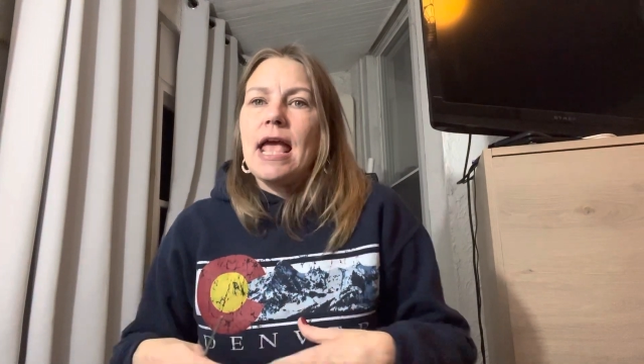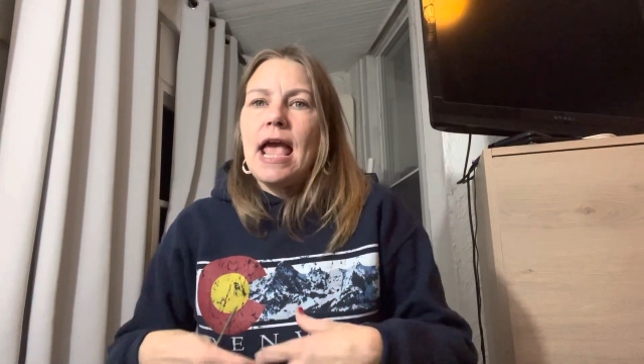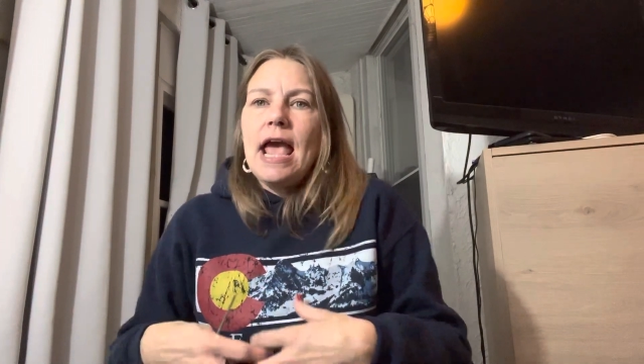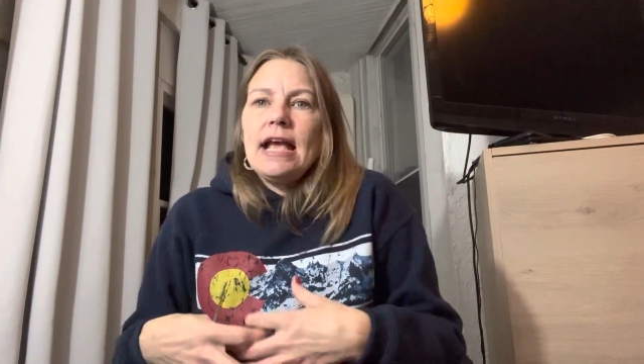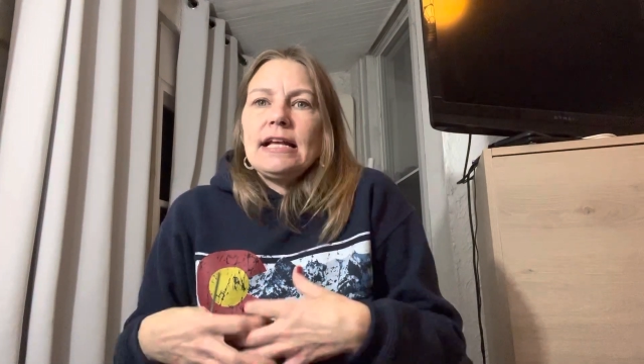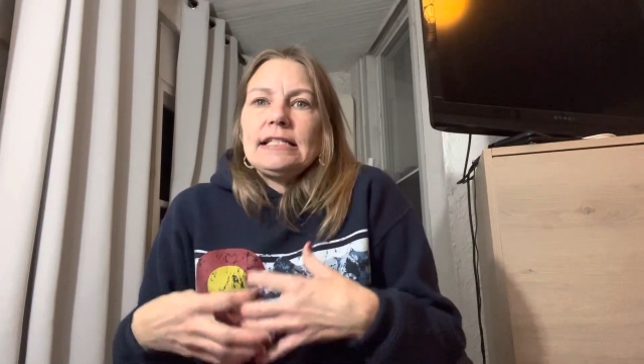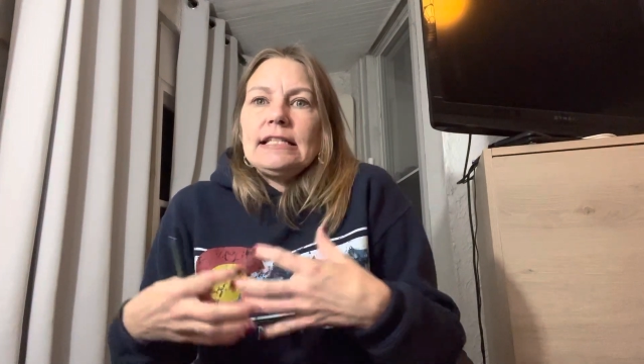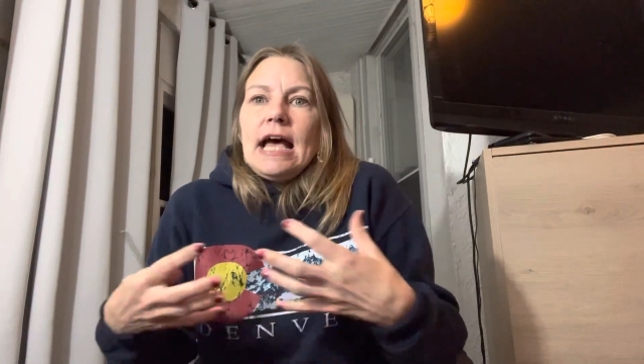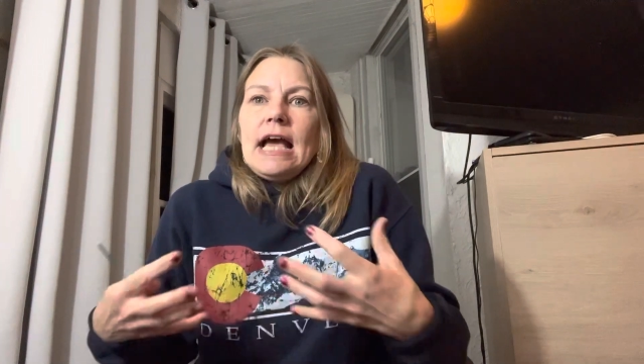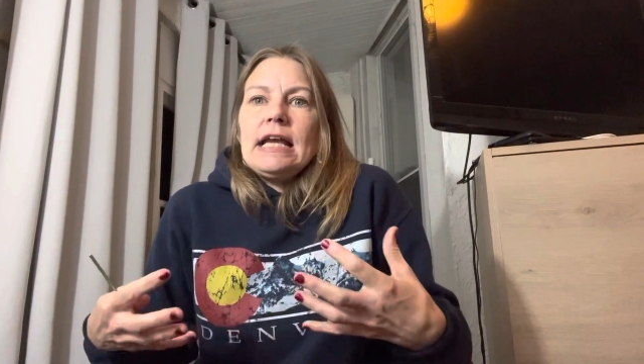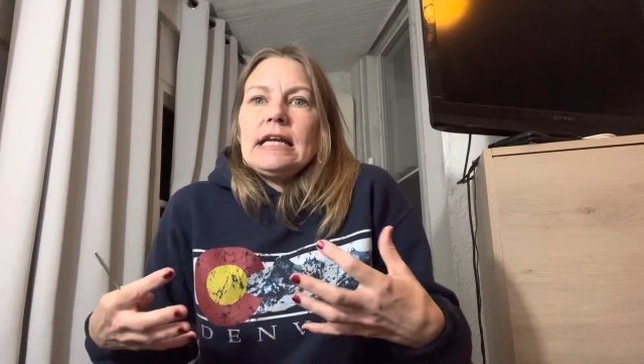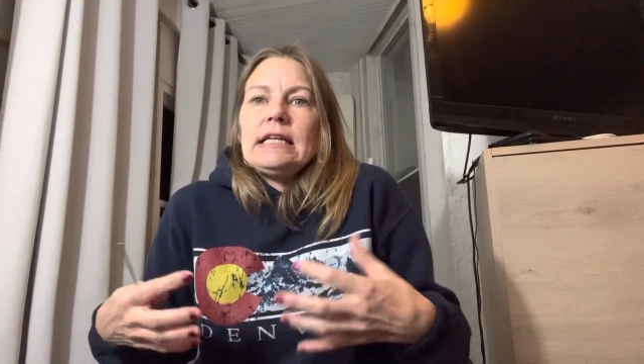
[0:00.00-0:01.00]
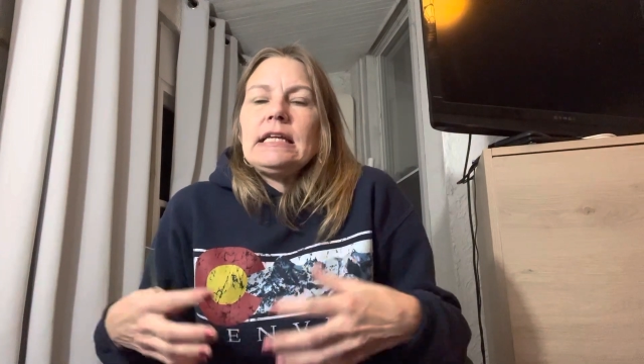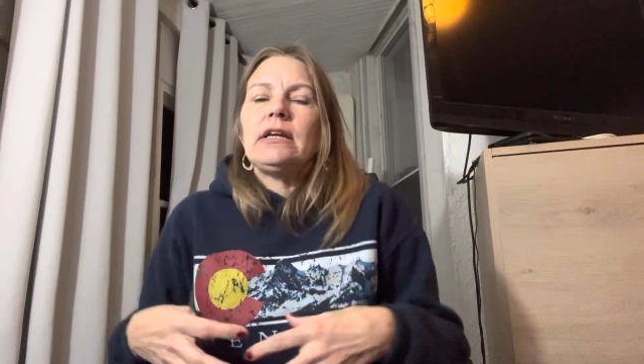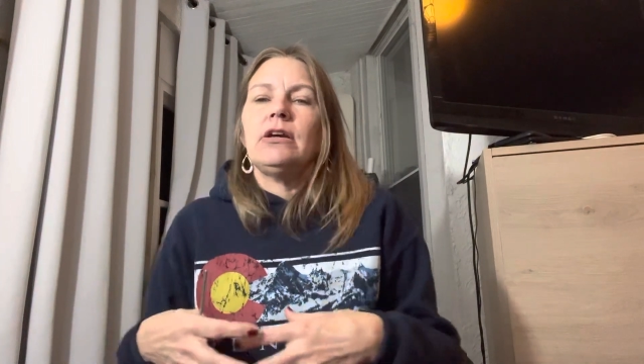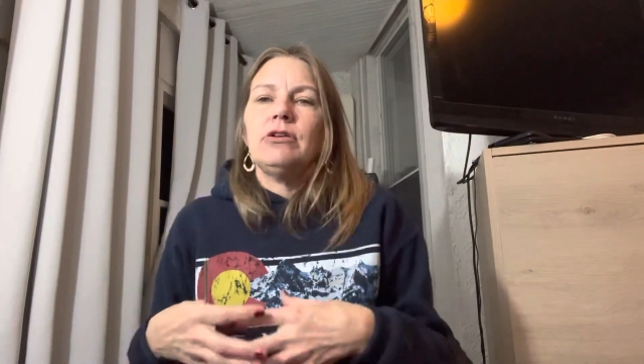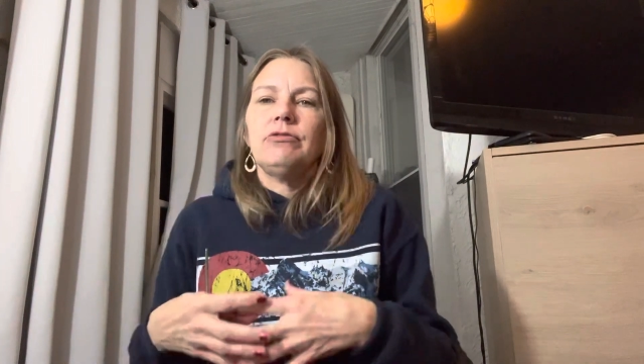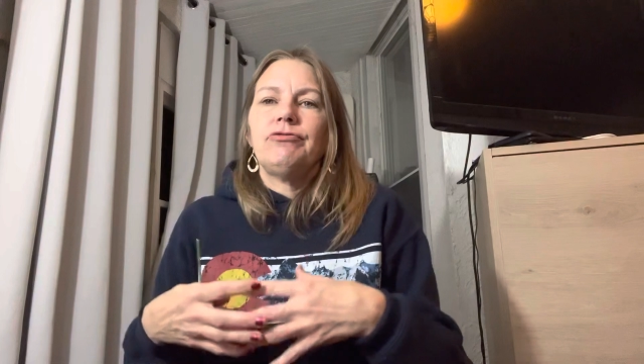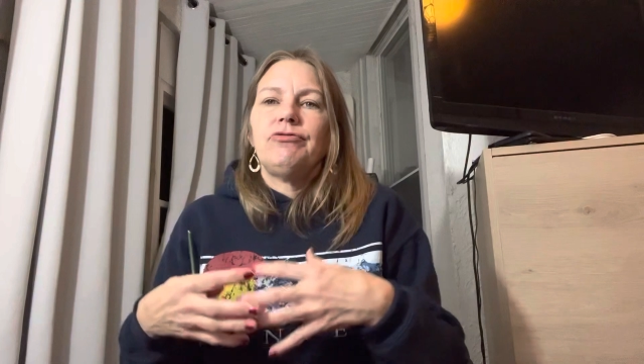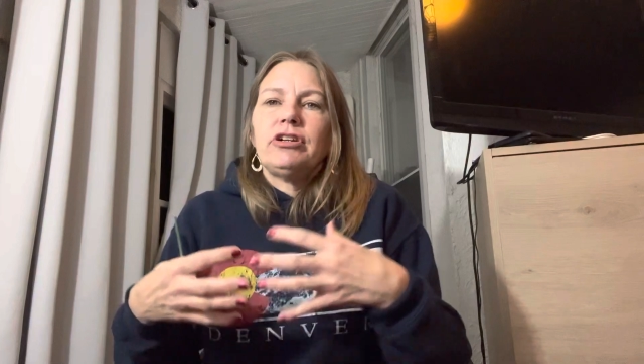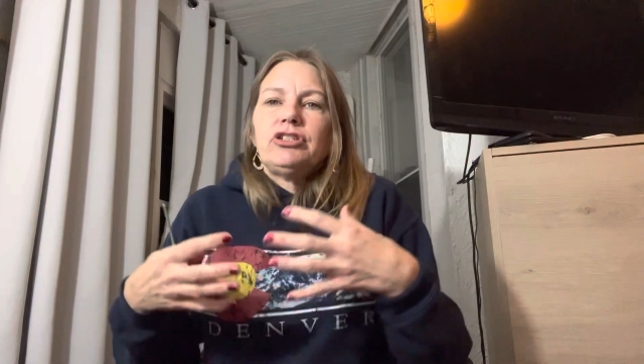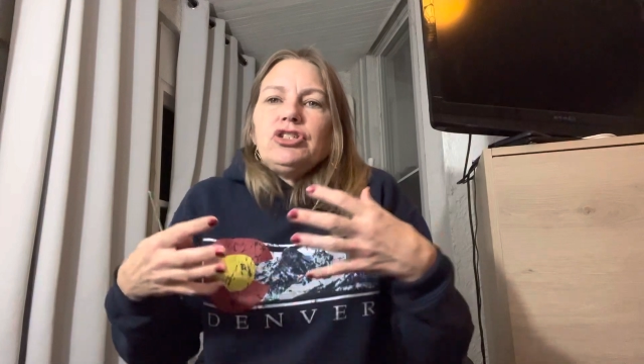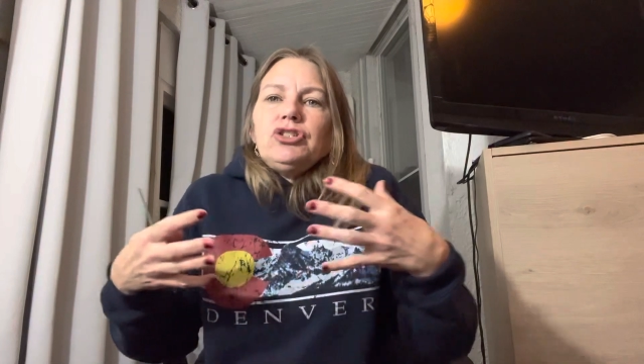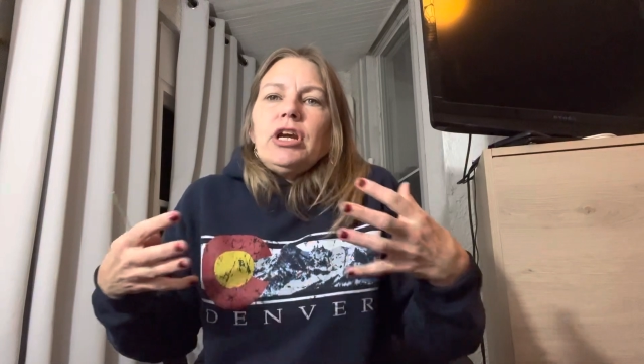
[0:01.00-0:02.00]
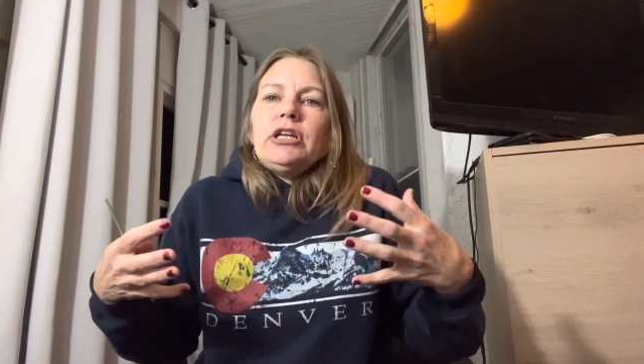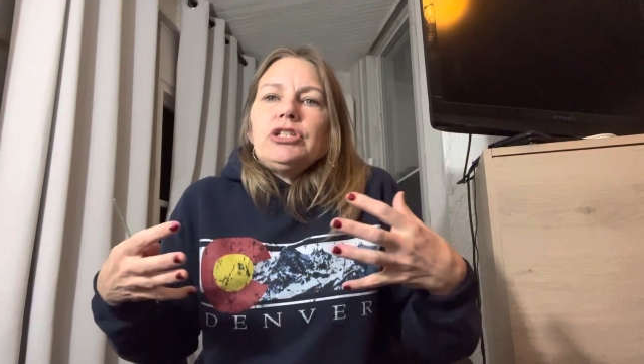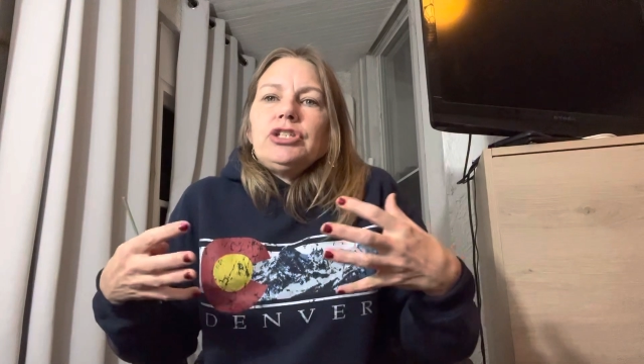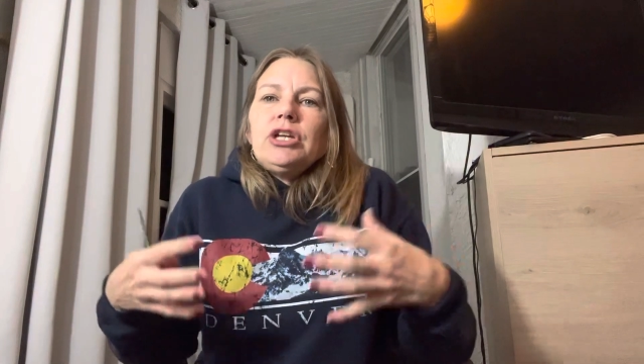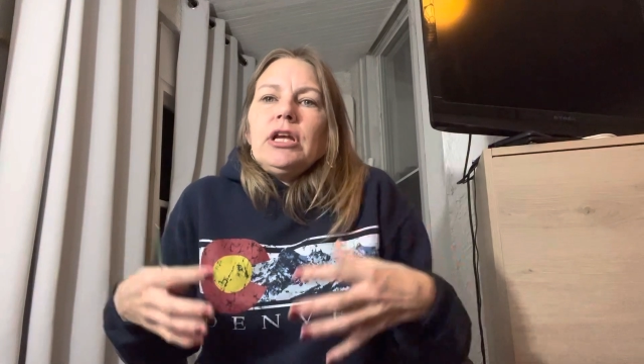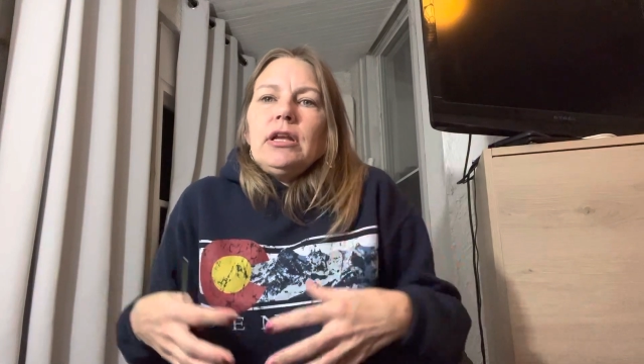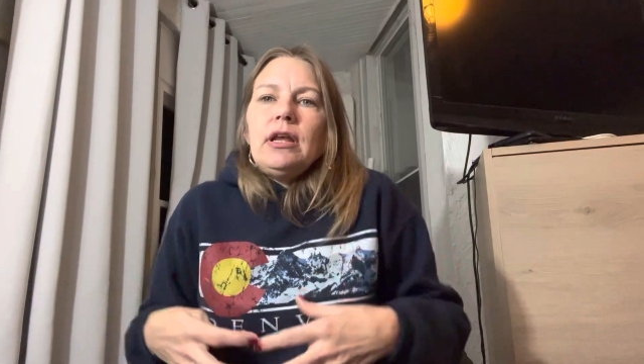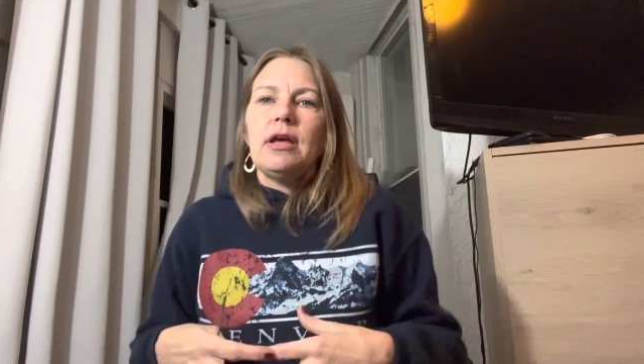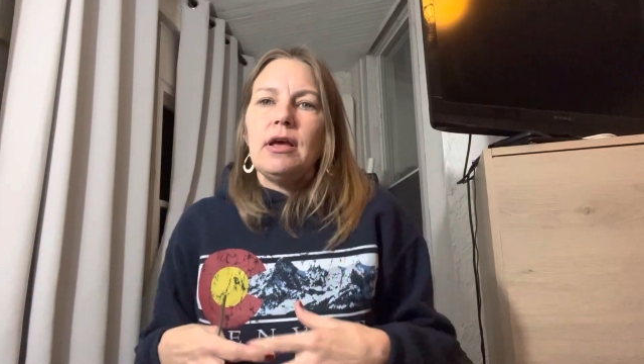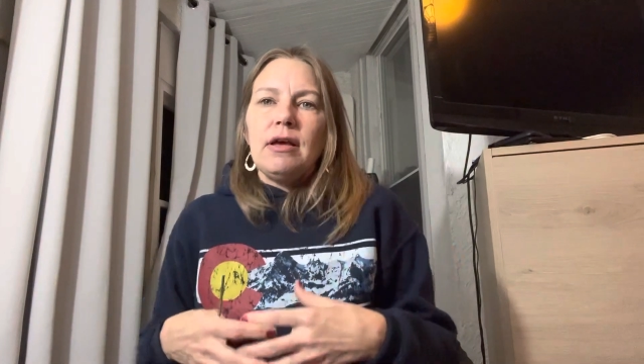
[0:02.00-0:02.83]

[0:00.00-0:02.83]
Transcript: Anxiety, frustration,